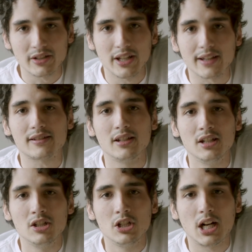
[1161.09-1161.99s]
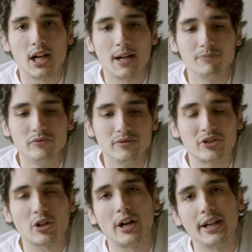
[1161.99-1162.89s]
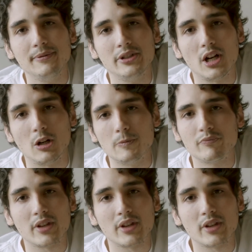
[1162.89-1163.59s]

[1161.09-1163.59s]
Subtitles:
Yes. Sorry, no,